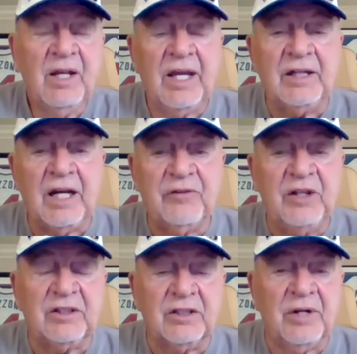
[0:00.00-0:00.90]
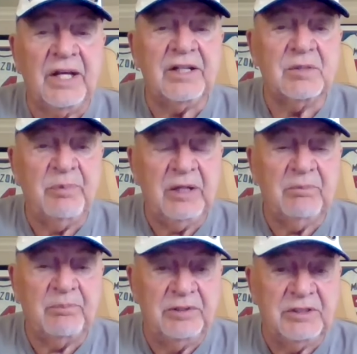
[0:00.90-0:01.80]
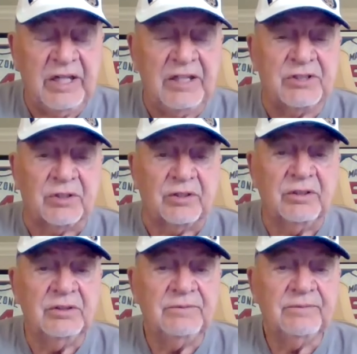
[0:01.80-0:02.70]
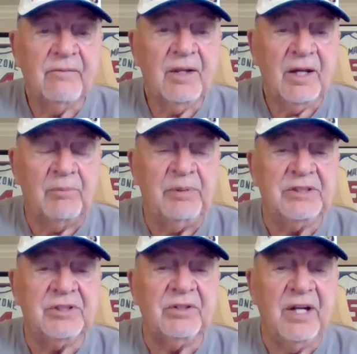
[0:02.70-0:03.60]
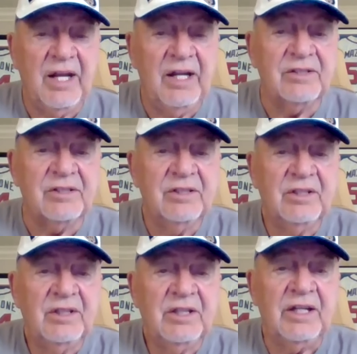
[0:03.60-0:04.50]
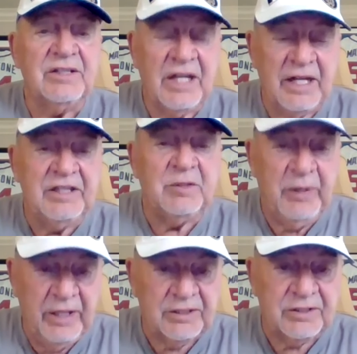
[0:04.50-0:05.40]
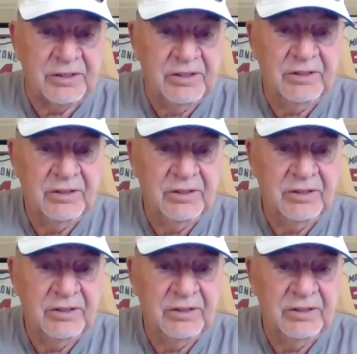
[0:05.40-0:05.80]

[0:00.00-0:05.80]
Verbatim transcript: and I think the greatest p- teacher a pitcher has is innings pitched.